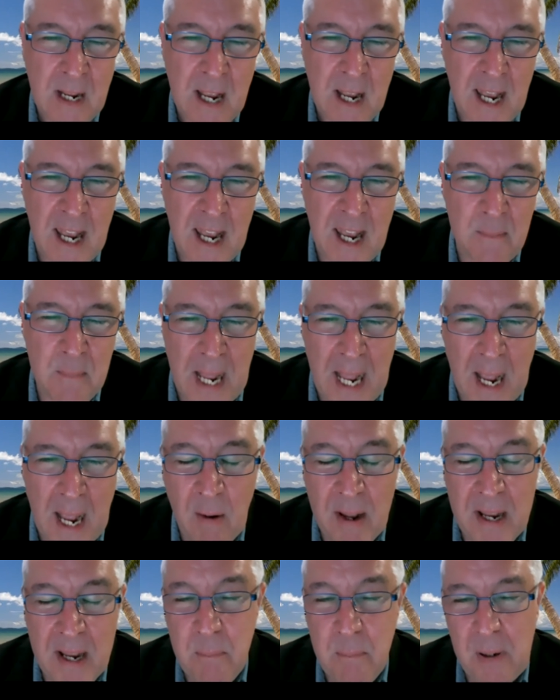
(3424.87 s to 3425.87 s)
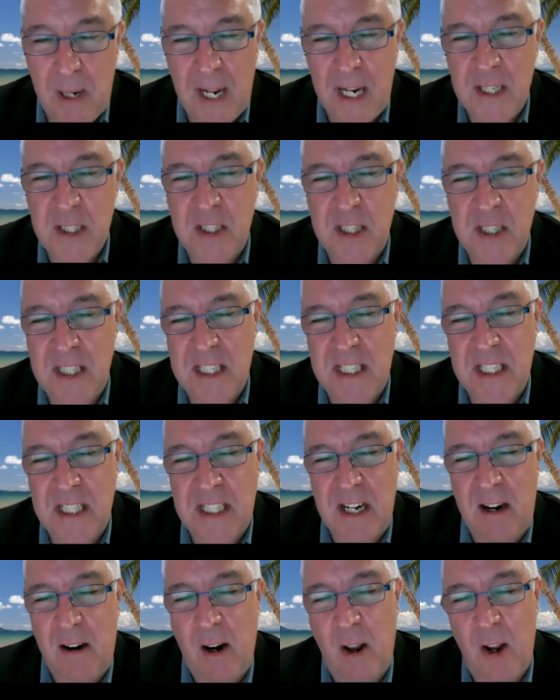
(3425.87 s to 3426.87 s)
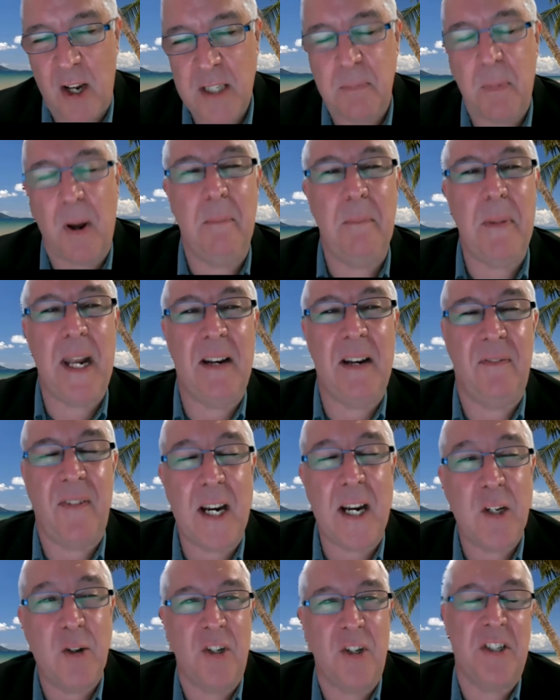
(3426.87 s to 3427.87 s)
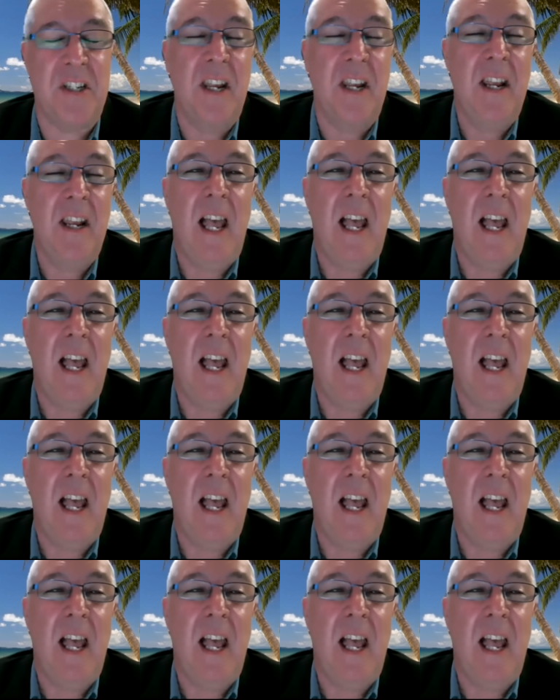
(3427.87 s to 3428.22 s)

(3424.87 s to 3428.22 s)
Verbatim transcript: Um, how are implants sterilized by manufacturers?